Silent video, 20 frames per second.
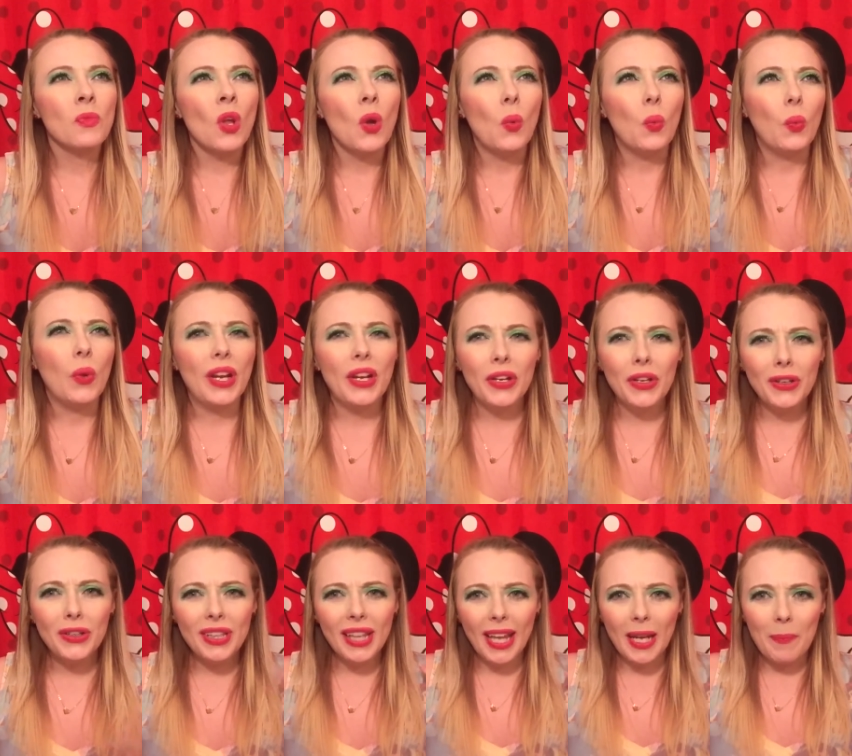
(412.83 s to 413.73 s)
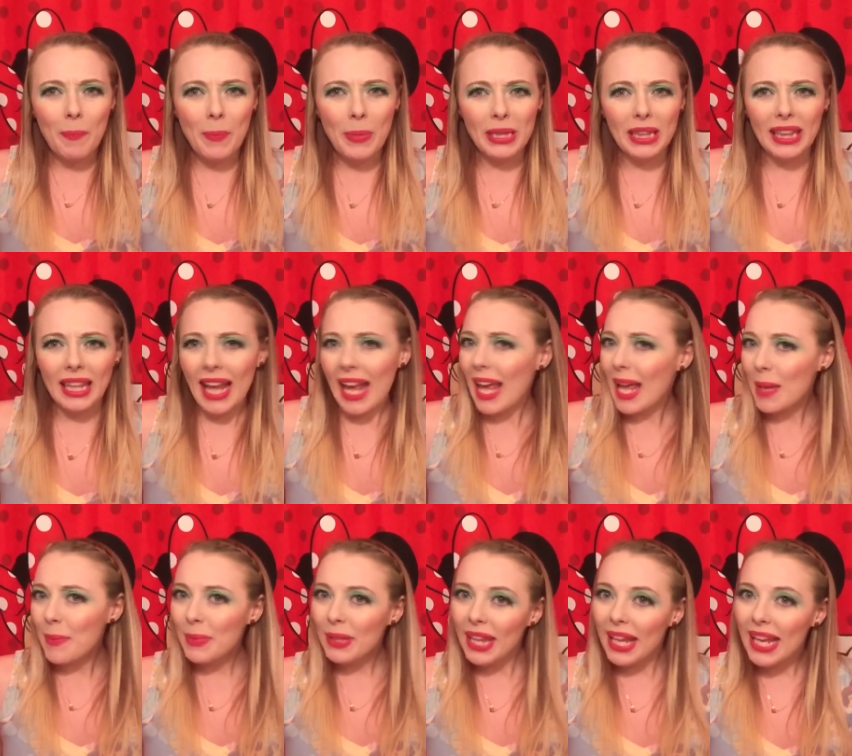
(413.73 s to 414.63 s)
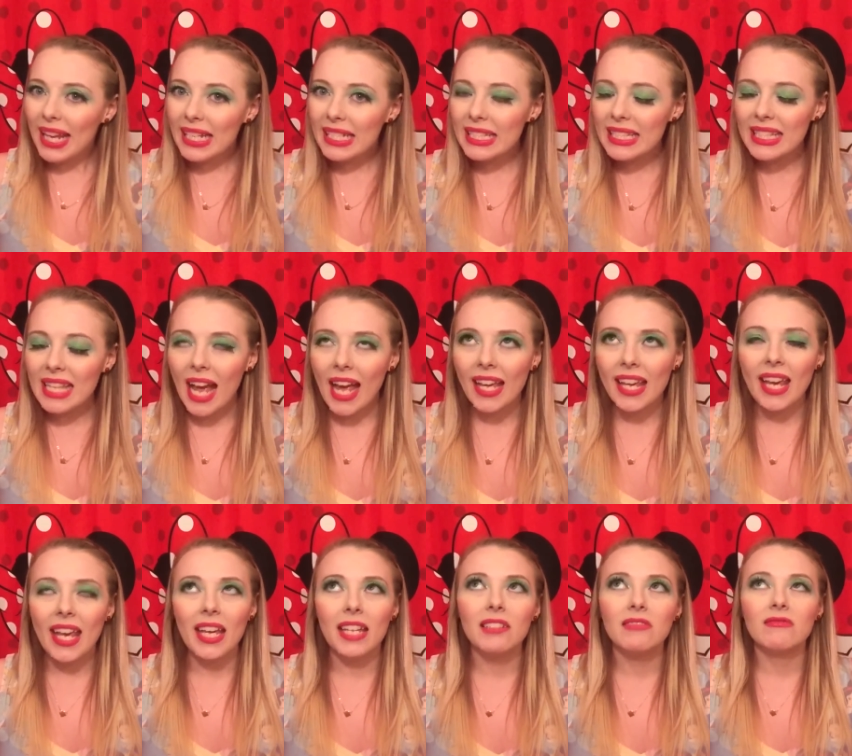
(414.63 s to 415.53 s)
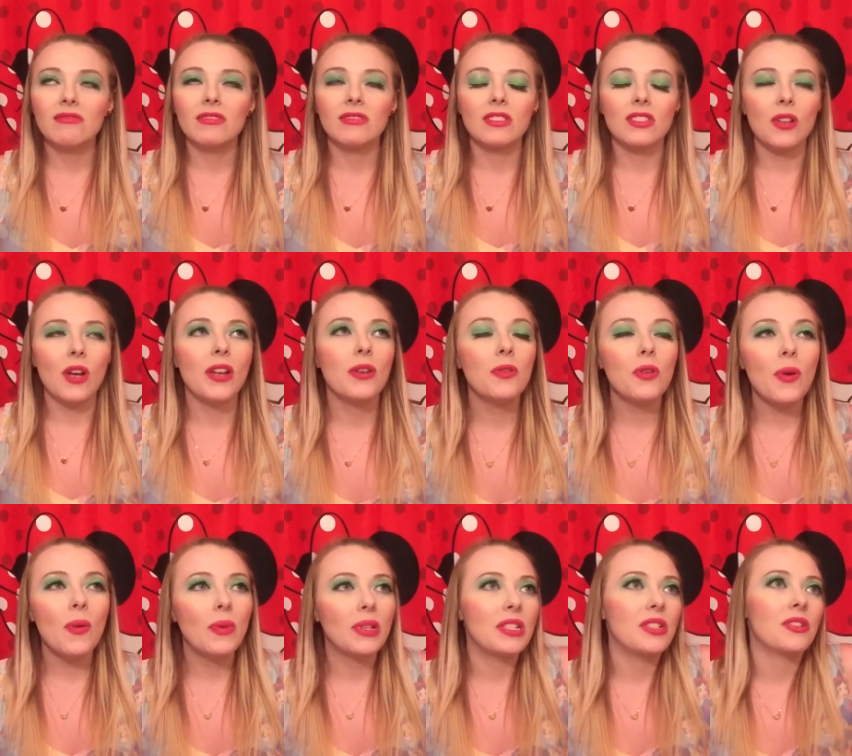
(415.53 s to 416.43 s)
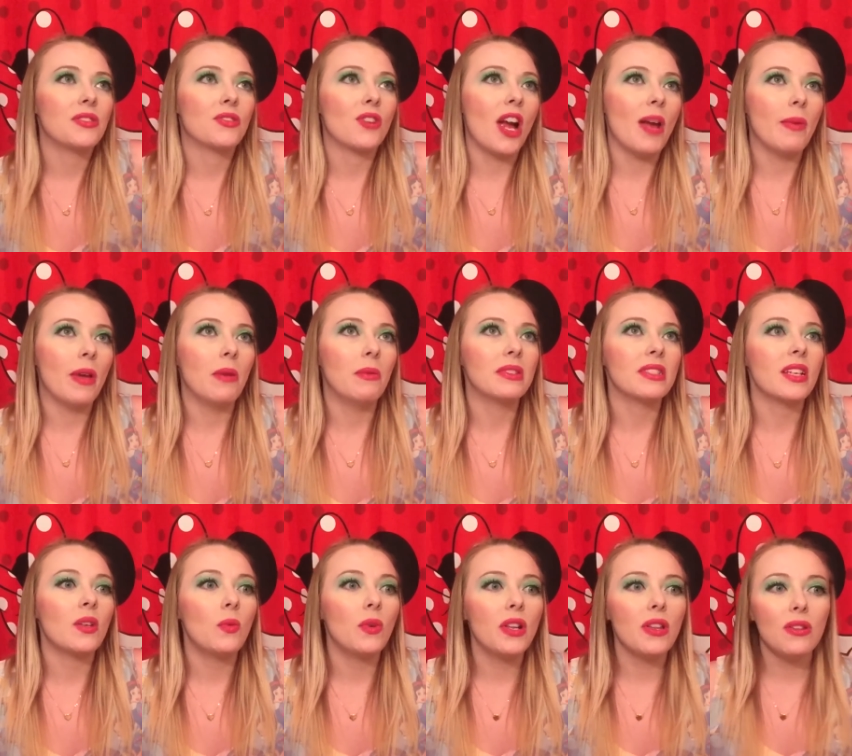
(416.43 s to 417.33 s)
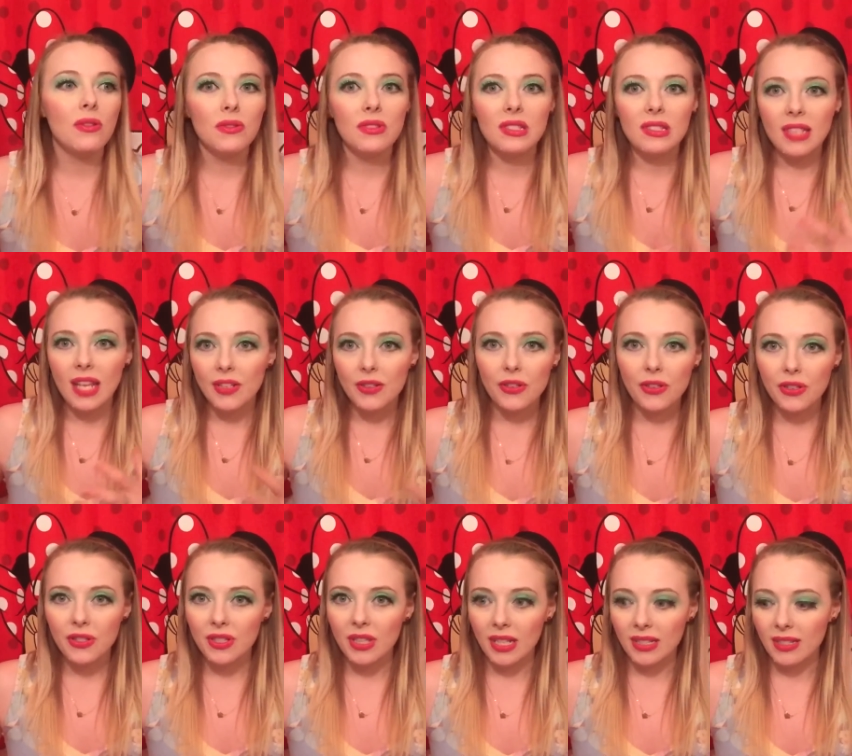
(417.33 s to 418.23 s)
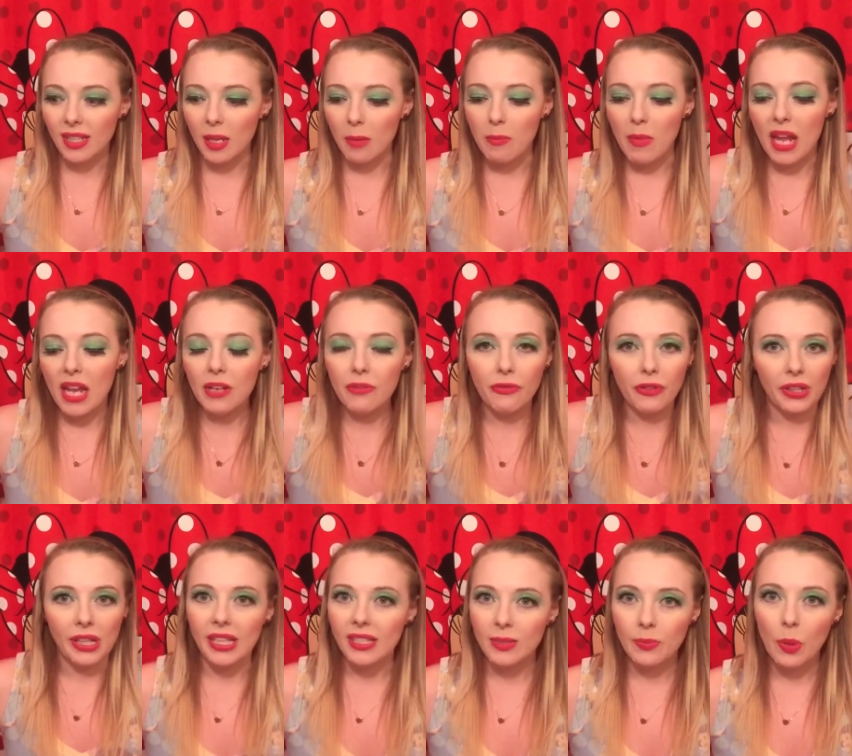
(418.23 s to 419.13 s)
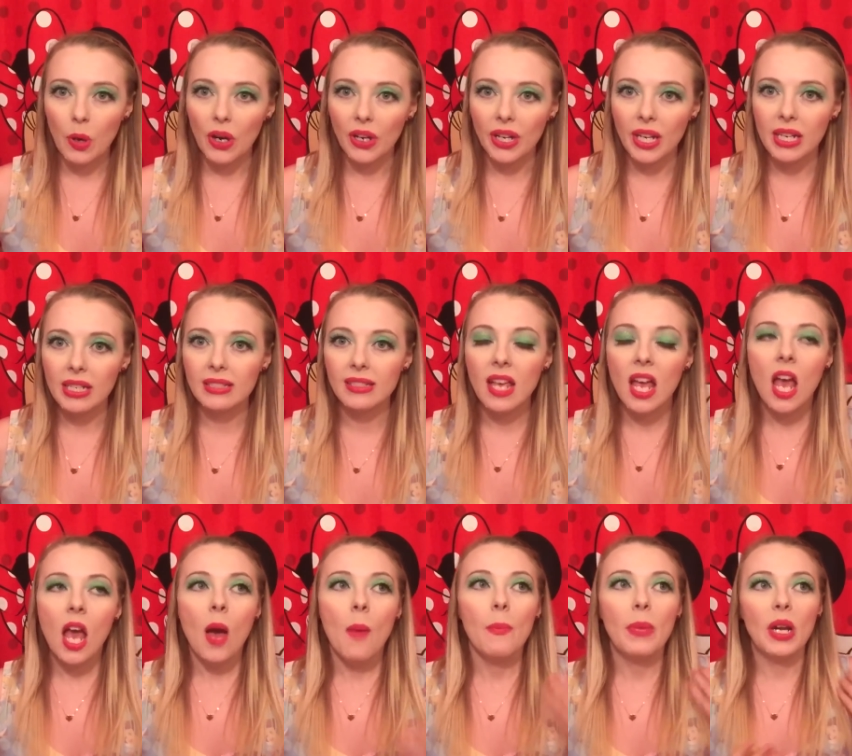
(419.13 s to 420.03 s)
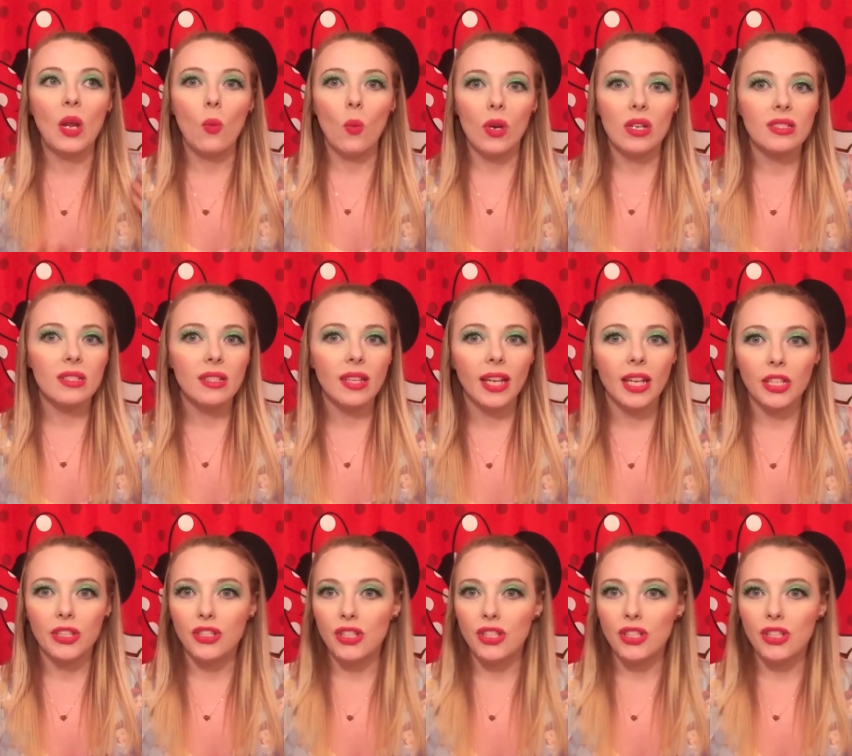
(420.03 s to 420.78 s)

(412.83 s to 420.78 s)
weird like play place. I can't I don't know how to describe it. It was like one of those centers that's like made for kids parties, but it wasn't like a